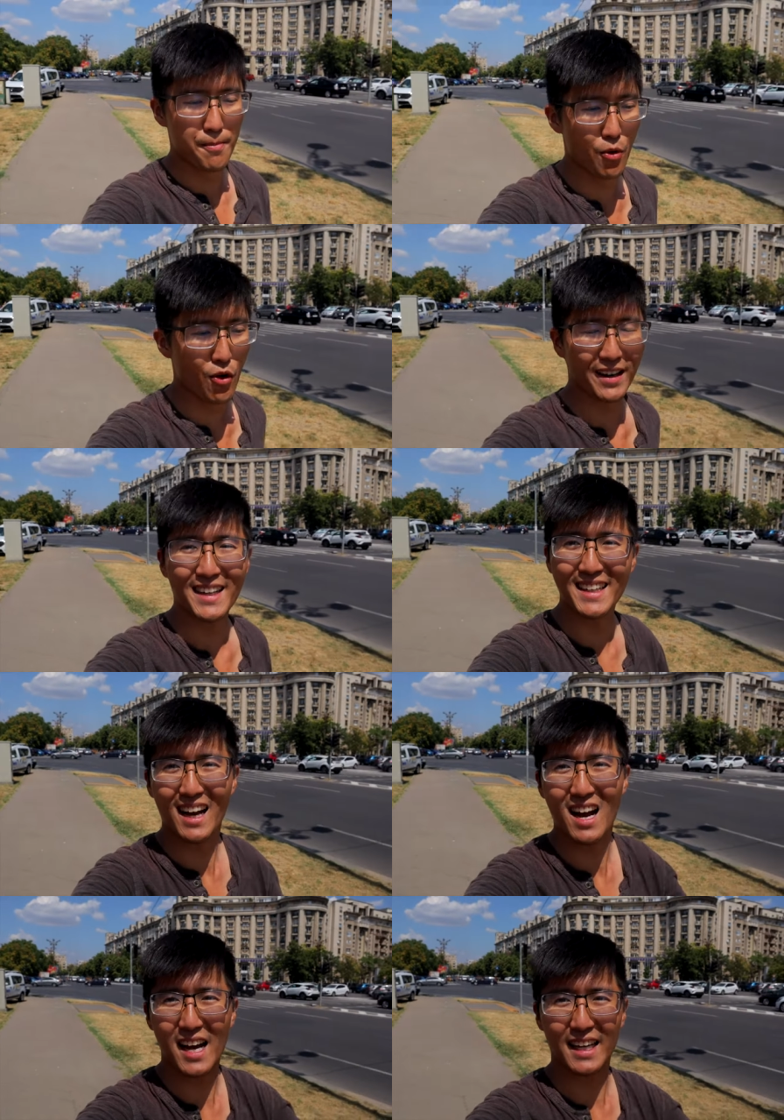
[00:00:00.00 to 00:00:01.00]
morning
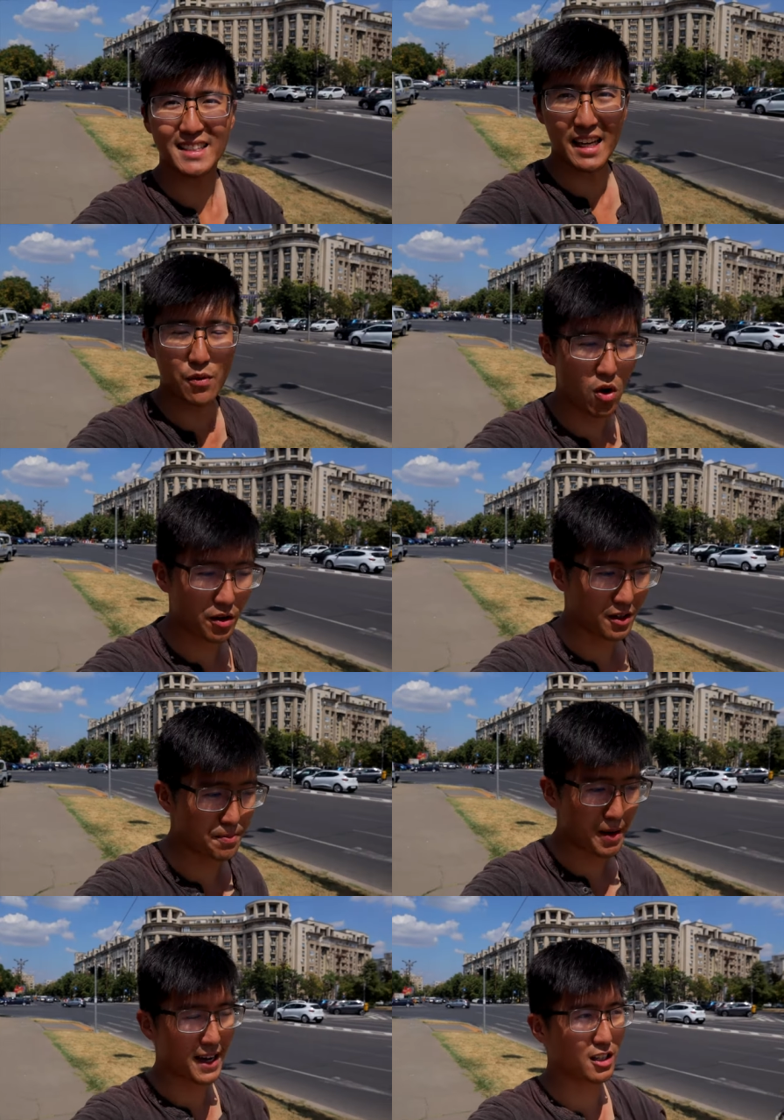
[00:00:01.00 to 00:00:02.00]
guys and
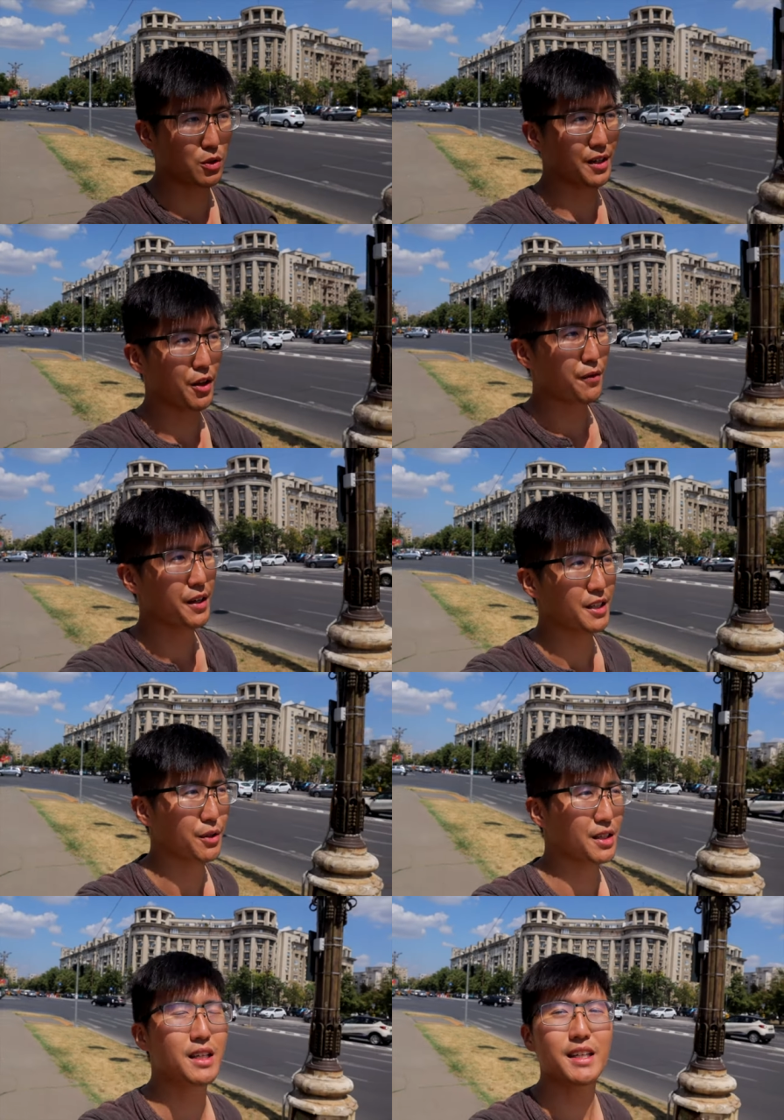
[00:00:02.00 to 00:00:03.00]
welcome back to another video
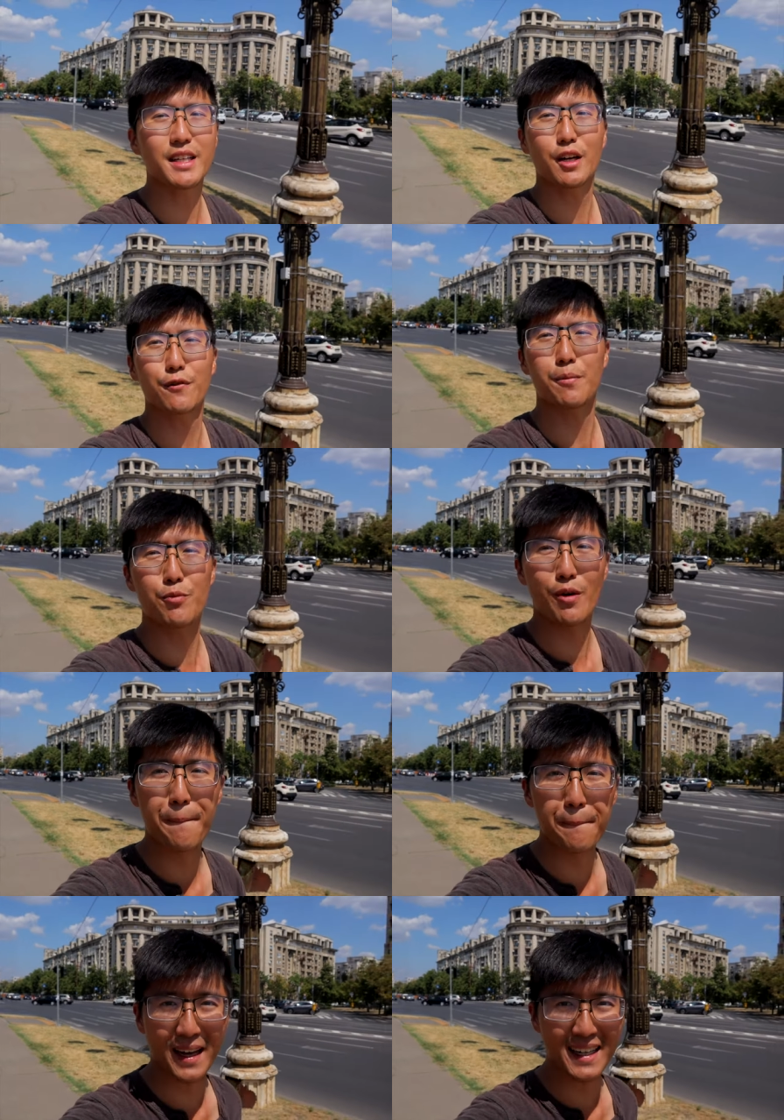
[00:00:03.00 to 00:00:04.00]
here from
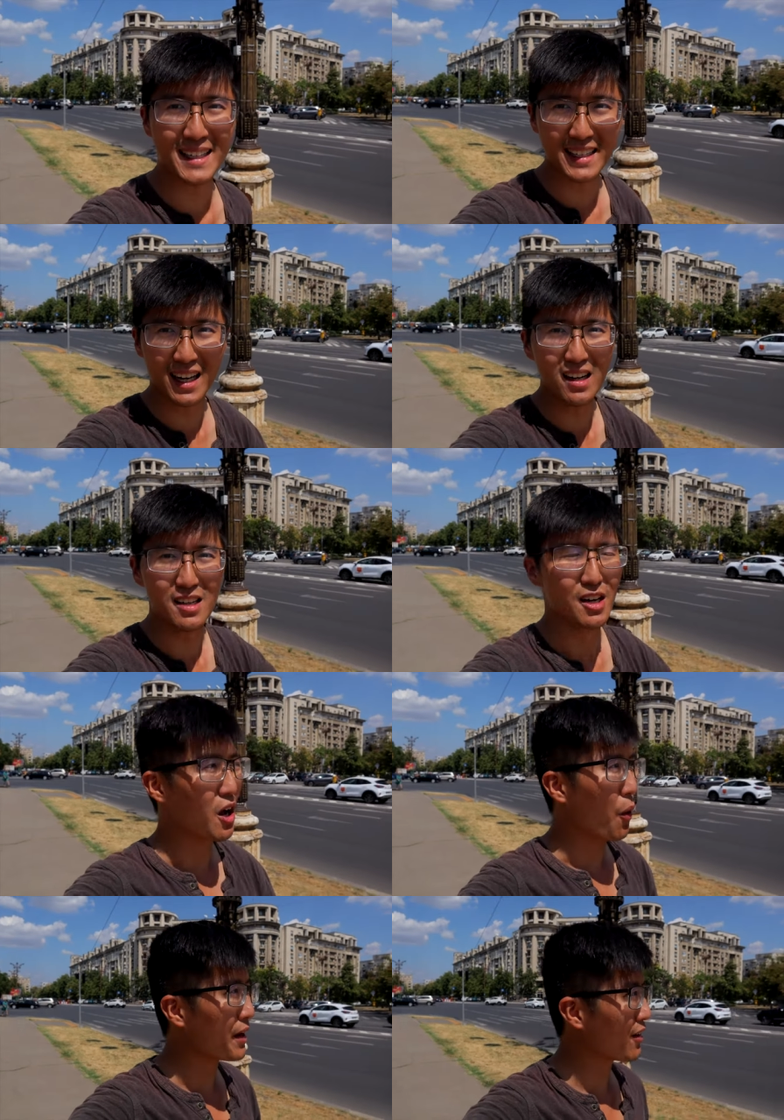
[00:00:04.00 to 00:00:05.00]
Romania.
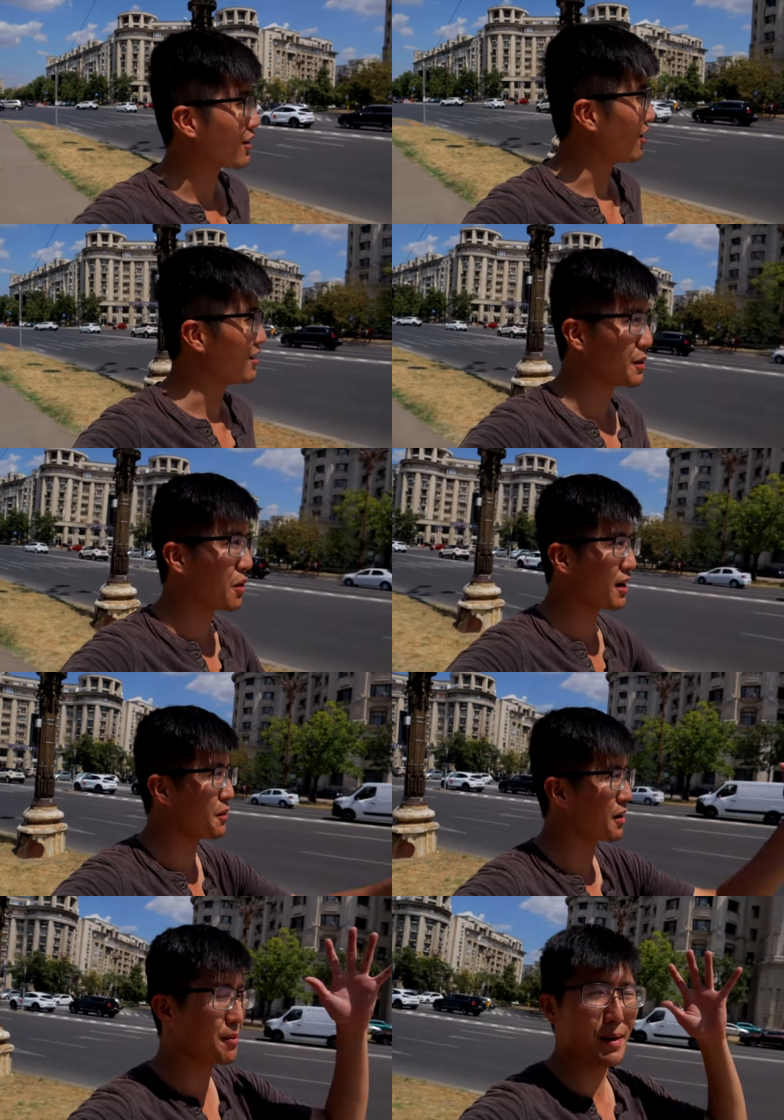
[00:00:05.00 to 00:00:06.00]
We are currently walking
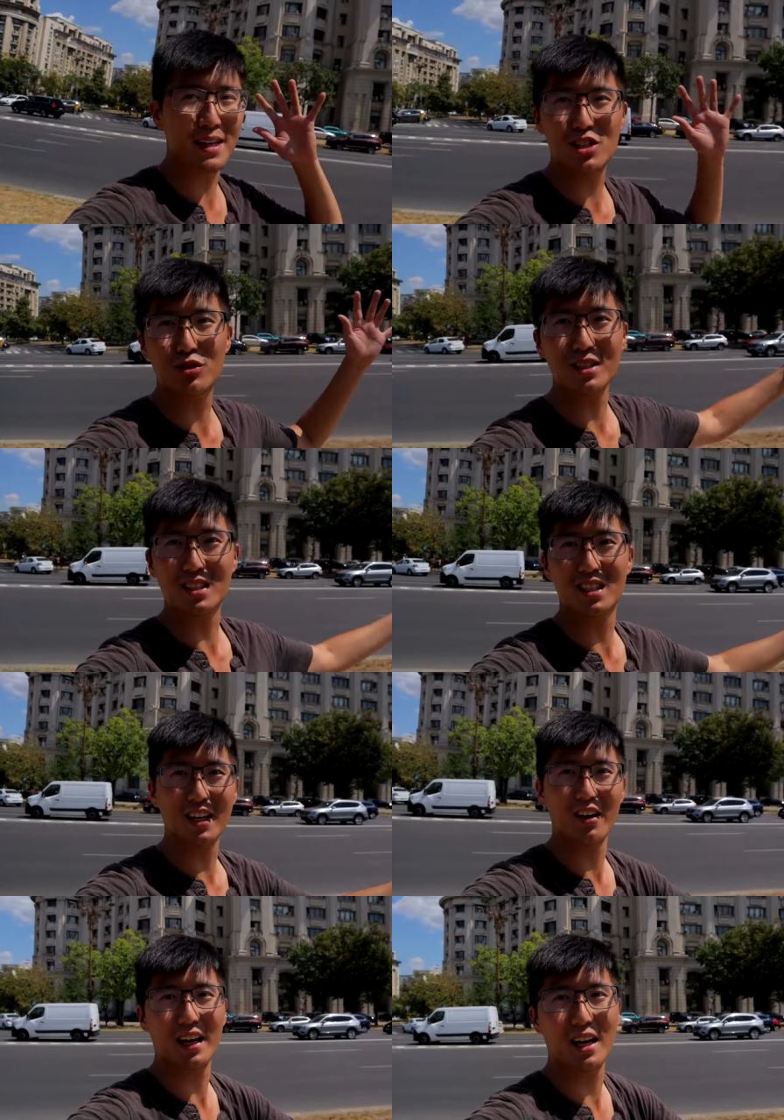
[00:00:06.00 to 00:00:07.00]
on one of the main streets
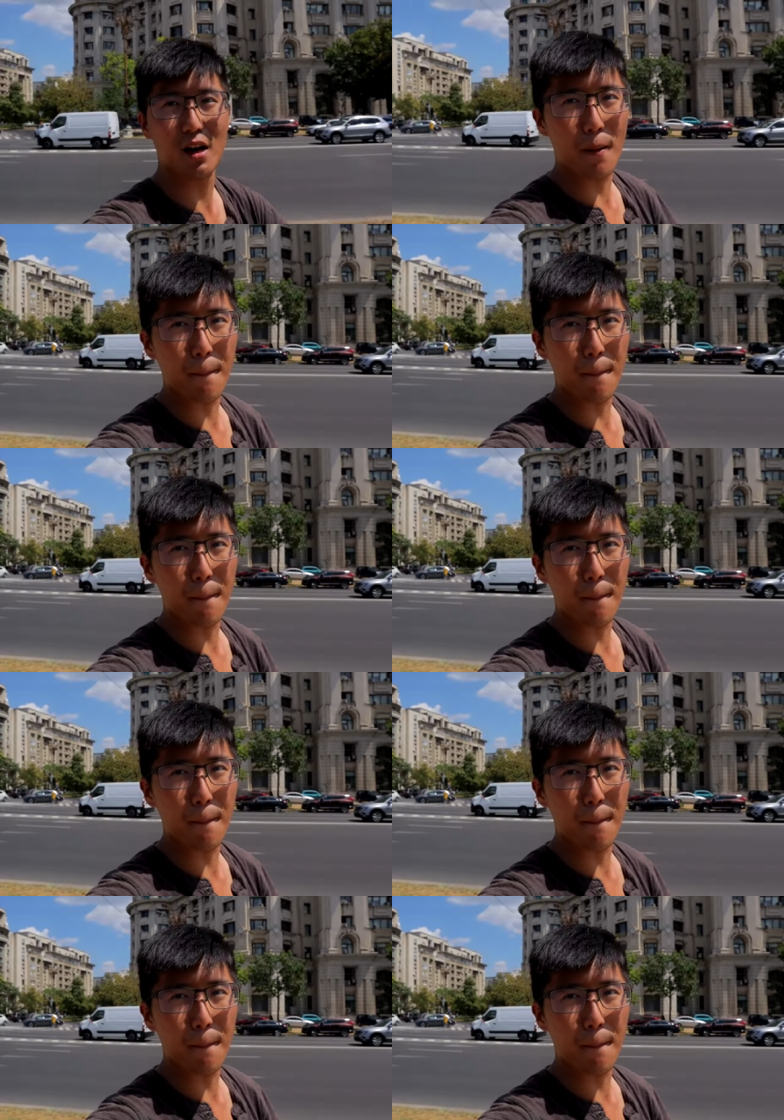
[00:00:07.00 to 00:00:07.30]
here in